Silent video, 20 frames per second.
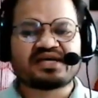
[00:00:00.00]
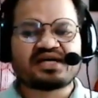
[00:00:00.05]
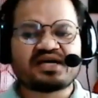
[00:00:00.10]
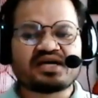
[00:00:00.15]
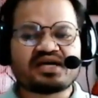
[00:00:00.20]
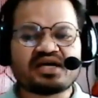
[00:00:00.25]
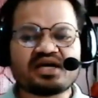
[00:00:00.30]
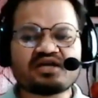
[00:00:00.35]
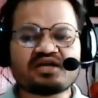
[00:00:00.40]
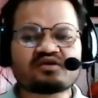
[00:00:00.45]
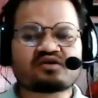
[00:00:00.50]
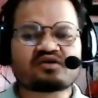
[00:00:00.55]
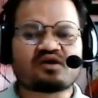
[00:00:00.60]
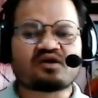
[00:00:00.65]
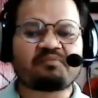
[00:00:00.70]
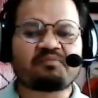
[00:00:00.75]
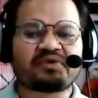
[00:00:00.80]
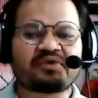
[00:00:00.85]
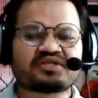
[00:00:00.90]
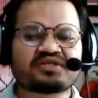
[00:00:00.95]
in
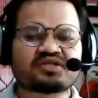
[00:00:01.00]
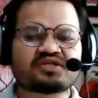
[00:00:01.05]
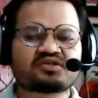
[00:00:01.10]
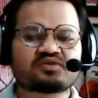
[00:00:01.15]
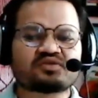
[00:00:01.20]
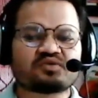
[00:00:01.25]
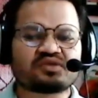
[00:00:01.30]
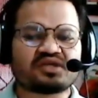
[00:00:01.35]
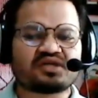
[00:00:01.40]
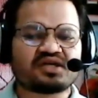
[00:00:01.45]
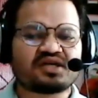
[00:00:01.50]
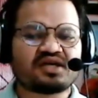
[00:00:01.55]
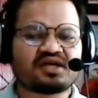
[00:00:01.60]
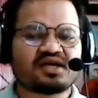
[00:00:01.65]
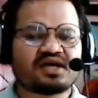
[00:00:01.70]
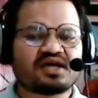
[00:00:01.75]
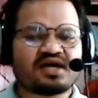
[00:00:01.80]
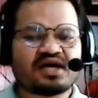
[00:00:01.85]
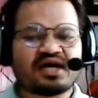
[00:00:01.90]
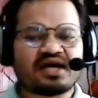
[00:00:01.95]
comparison to the
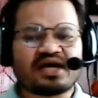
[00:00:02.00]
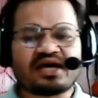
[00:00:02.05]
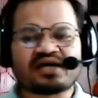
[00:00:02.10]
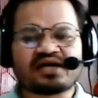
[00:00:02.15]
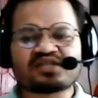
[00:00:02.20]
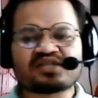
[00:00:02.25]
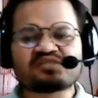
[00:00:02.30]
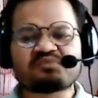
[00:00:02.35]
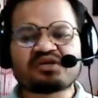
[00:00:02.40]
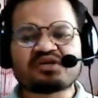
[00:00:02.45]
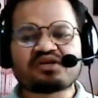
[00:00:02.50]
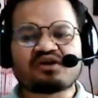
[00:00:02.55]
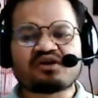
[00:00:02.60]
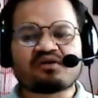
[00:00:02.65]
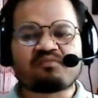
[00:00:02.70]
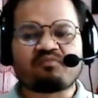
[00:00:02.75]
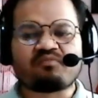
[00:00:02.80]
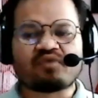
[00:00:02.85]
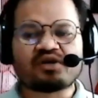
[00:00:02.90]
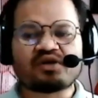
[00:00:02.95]
arrangement of
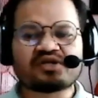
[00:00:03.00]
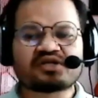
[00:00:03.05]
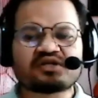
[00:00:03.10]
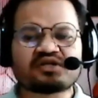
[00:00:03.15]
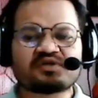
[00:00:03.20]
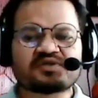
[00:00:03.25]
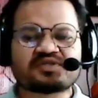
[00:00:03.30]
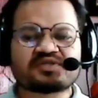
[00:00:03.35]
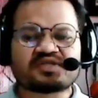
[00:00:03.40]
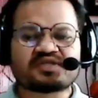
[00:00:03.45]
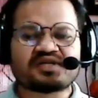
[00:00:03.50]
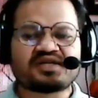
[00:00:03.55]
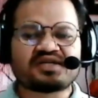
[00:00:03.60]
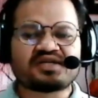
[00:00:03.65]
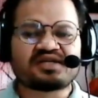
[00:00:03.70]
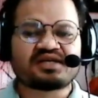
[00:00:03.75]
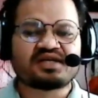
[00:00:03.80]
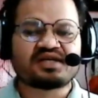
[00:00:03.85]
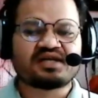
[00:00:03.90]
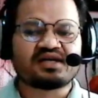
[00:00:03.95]
molecules in
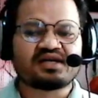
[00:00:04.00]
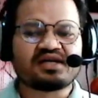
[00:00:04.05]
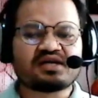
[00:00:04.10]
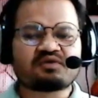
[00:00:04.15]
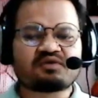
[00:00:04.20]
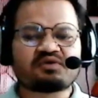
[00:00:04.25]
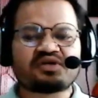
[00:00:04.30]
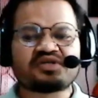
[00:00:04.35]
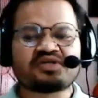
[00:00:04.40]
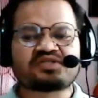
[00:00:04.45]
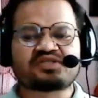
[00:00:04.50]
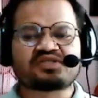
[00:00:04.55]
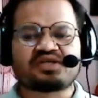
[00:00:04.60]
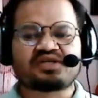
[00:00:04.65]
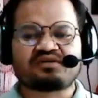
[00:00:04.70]
liquid state.